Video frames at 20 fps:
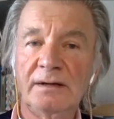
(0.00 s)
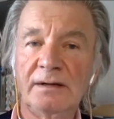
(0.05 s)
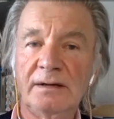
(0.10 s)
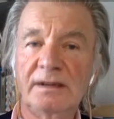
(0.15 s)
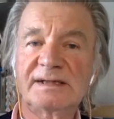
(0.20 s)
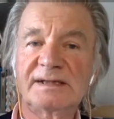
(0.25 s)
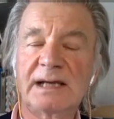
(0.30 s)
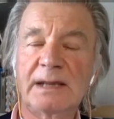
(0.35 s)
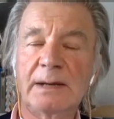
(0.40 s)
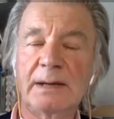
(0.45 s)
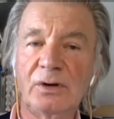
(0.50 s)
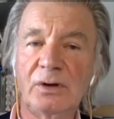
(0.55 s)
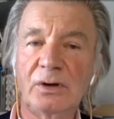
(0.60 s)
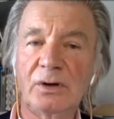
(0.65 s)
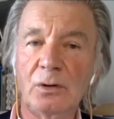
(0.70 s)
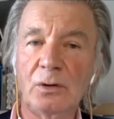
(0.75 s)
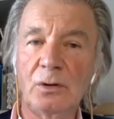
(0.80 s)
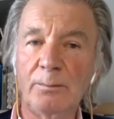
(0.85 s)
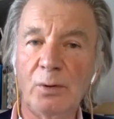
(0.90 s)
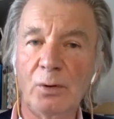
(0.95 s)
that some of the
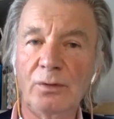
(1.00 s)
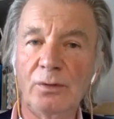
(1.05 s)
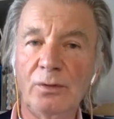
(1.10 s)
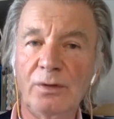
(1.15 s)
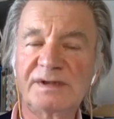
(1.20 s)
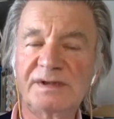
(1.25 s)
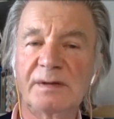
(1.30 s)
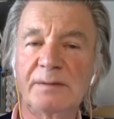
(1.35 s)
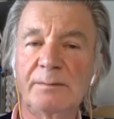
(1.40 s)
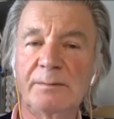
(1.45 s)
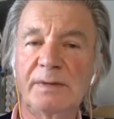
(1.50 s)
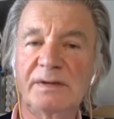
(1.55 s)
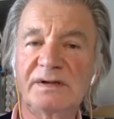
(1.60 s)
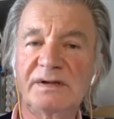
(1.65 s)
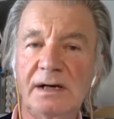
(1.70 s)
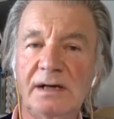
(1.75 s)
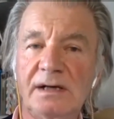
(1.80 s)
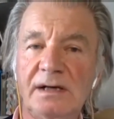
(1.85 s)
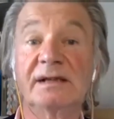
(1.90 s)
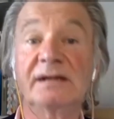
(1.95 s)
components and
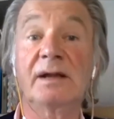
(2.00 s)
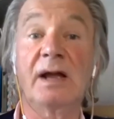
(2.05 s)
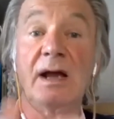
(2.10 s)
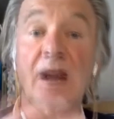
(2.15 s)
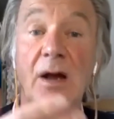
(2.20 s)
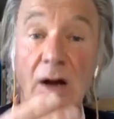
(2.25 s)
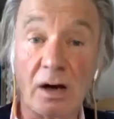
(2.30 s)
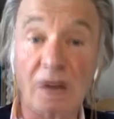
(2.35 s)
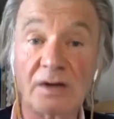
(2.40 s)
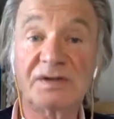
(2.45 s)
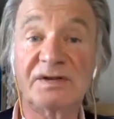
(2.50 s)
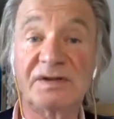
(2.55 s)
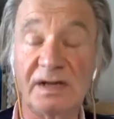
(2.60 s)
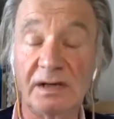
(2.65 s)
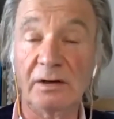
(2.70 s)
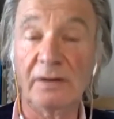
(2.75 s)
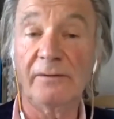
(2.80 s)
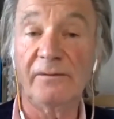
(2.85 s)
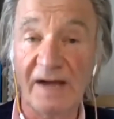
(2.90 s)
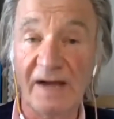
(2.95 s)
materials that are
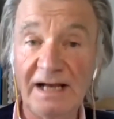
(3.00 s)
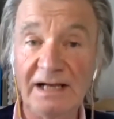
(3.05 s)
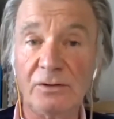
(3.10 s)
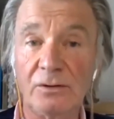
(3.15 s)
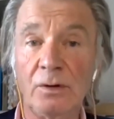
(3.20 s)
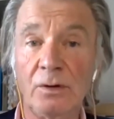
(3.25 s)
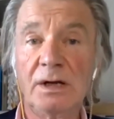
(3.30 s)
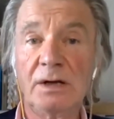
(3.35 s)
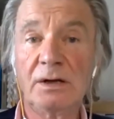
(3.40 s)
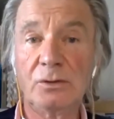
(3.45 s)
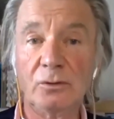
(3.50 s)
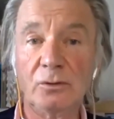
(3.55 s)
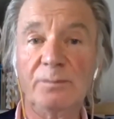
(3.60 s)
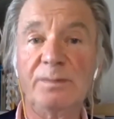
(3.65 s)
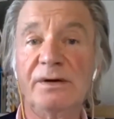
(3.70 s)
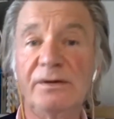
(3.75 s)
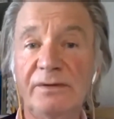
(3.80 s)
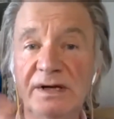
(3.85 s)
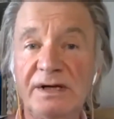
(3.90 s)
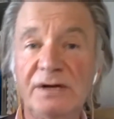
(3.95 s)
still of value could be
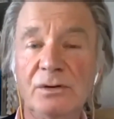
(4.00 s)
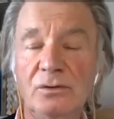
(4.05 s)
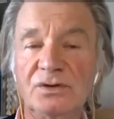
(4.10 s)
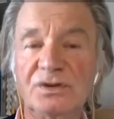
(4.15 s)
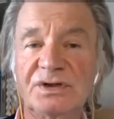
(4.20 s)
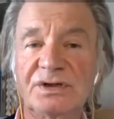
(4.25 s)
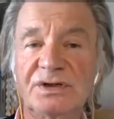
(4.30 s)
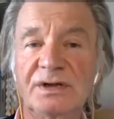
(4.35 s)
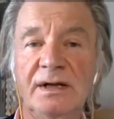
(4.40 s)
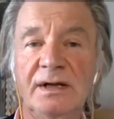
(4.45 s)
reused.